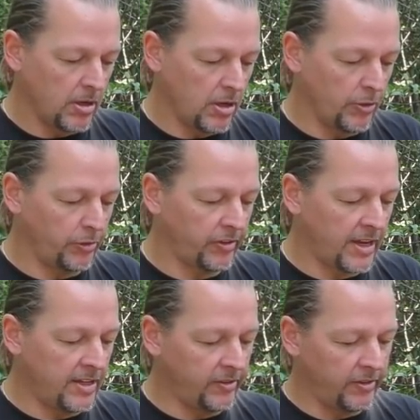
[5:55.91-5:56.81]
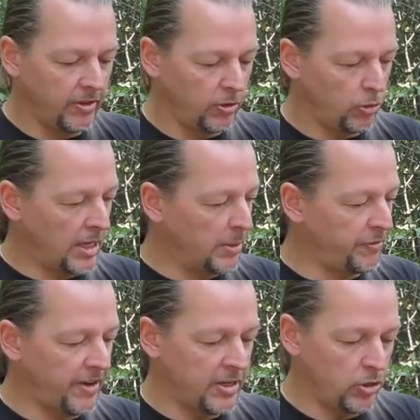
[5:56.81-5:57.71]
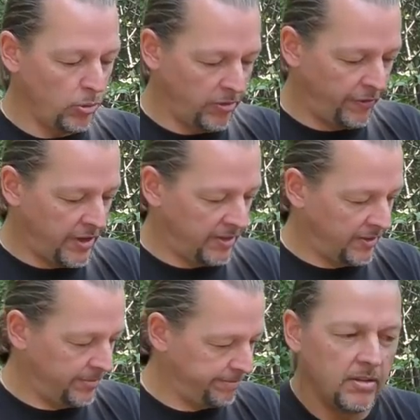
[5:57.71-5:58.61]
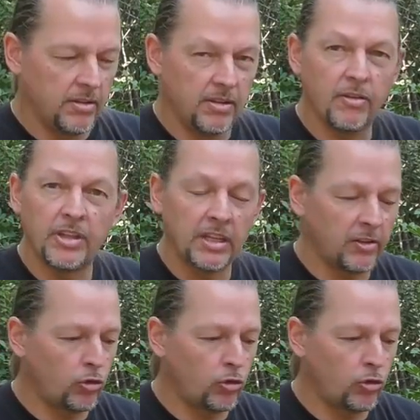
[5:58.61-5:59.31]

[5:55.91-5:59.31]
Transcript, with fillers: on the sides to help fine tune the fit. Given that this